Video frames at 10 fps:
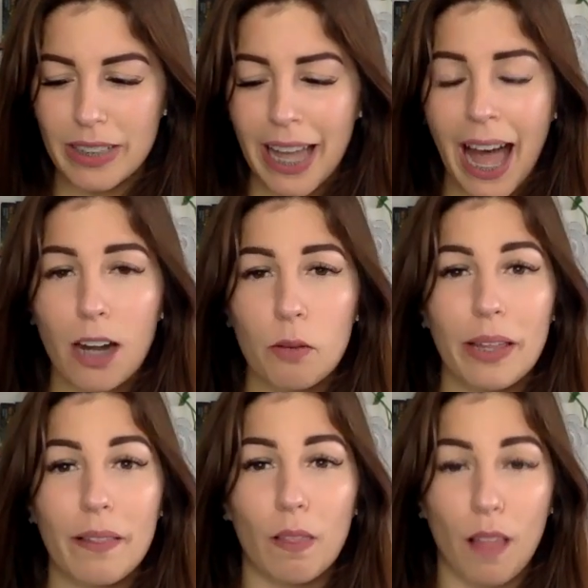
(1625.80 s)
how do
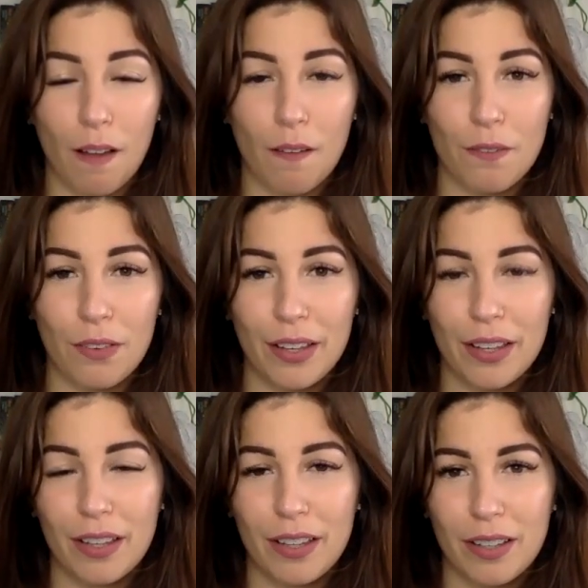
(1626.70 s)
we love
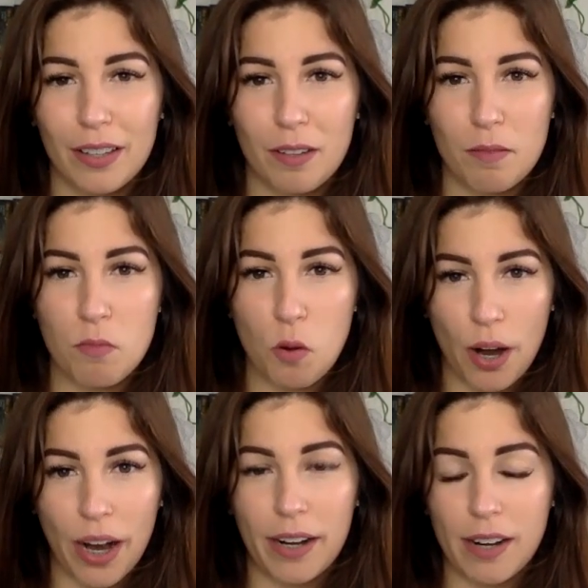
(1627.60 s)

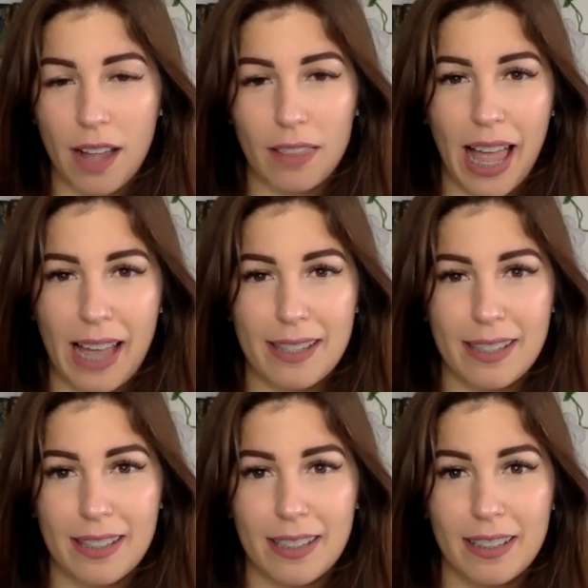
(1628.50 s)
more, not
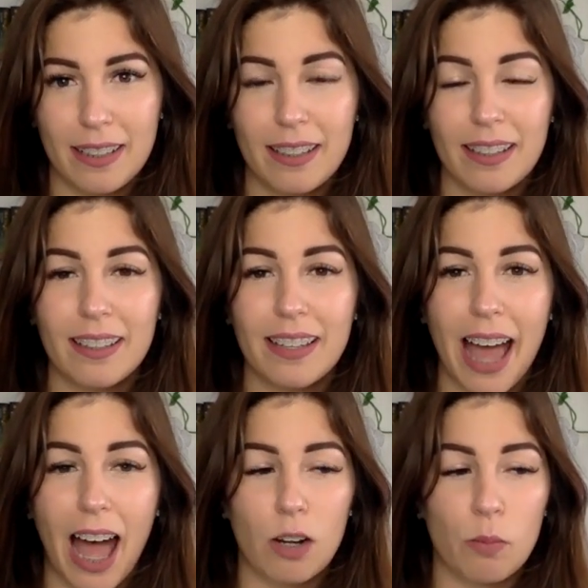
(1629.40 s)
less?
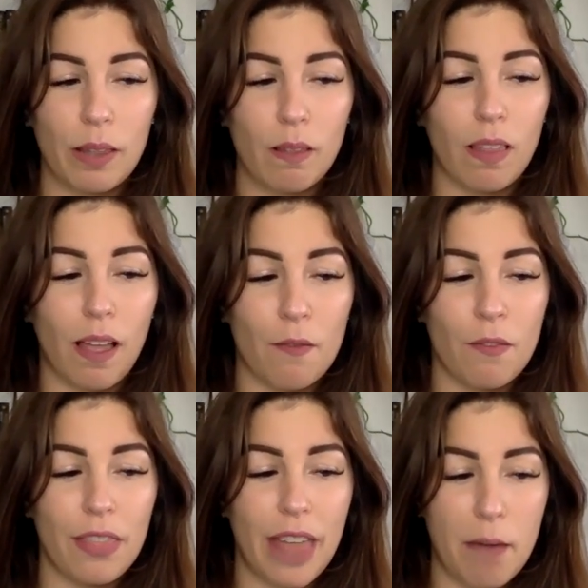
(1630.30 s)
How do we
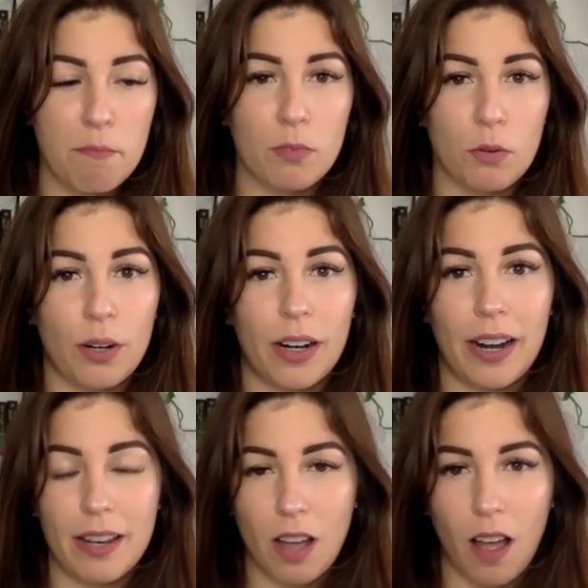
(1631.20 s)
love them
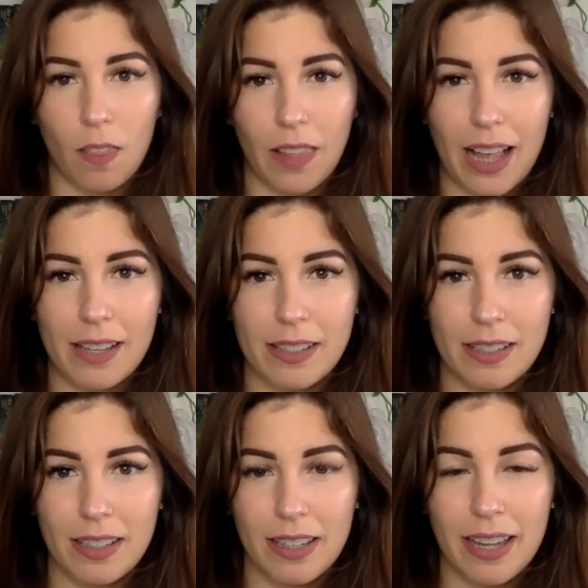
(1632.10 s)
more and not
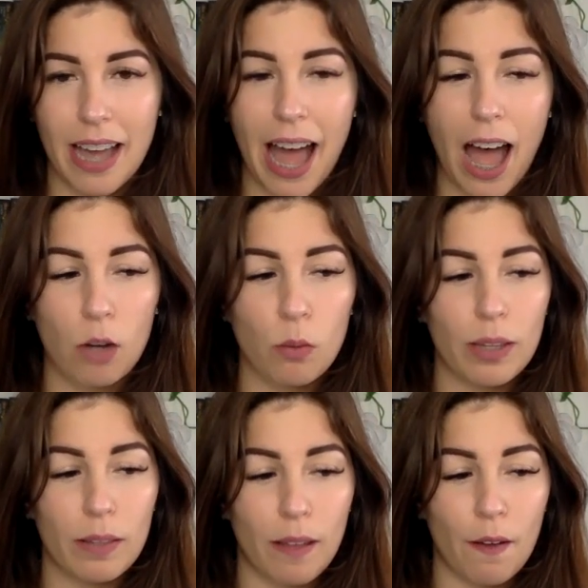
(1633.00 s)
less? How do
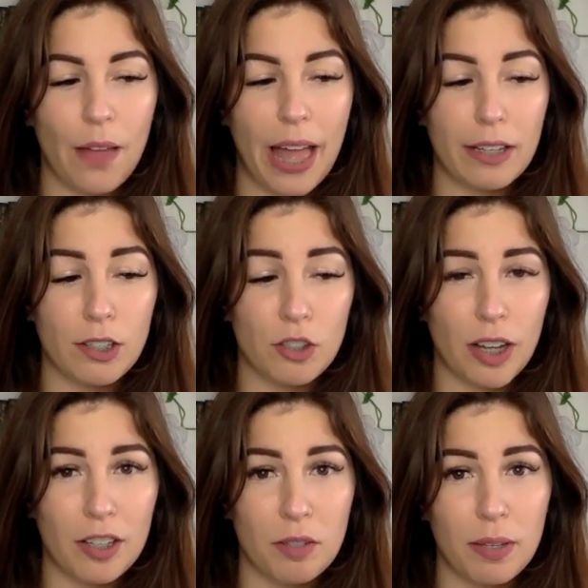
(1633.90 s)
we love any
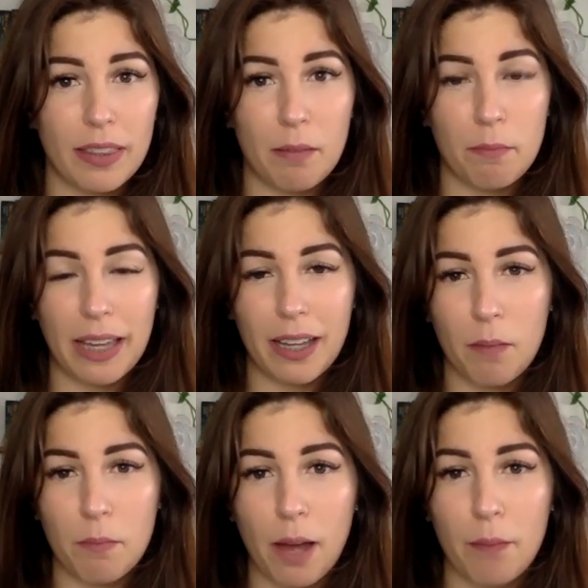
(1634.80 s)
judgment that may
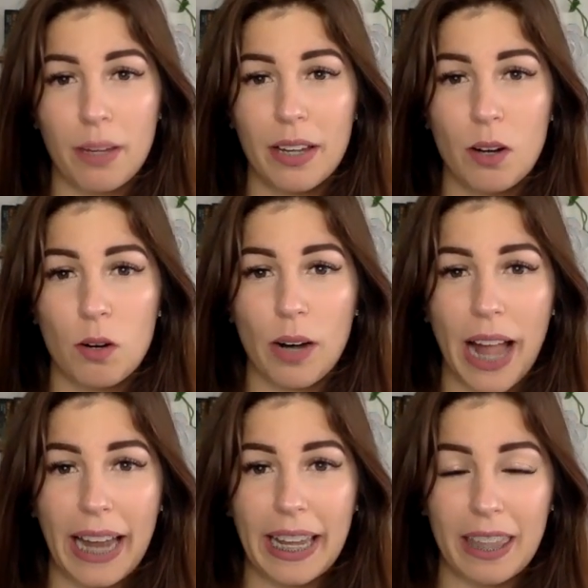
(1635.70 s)
come up or
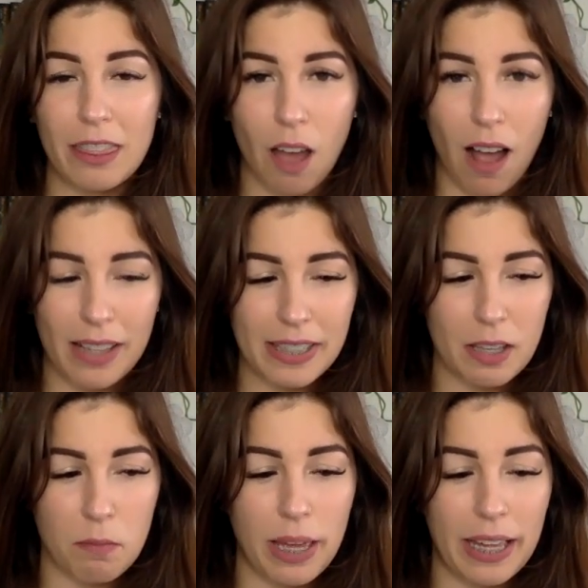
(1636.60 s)
any thoughts
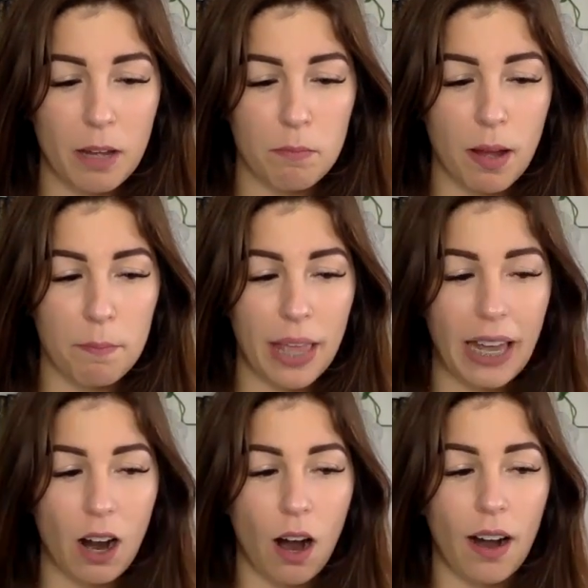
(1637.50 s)
that may come up
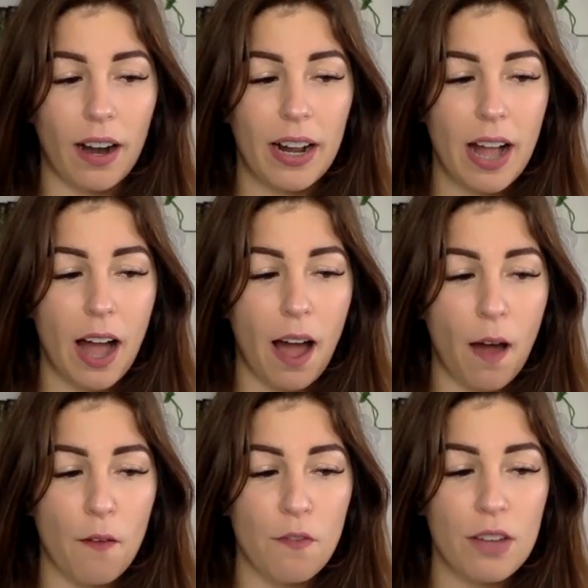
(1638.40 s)
that are
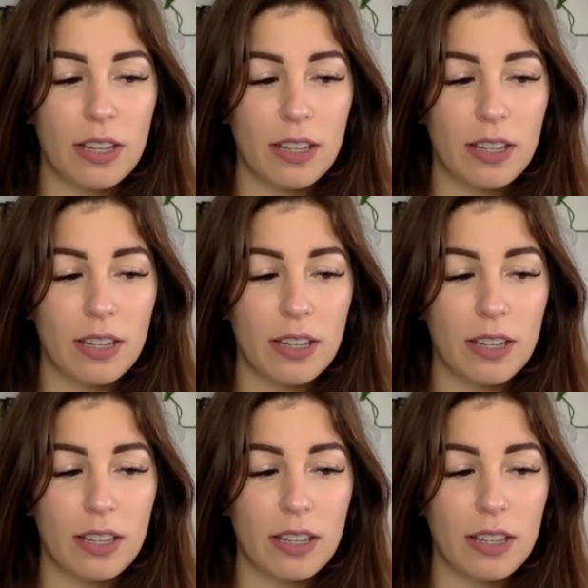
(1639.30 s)
of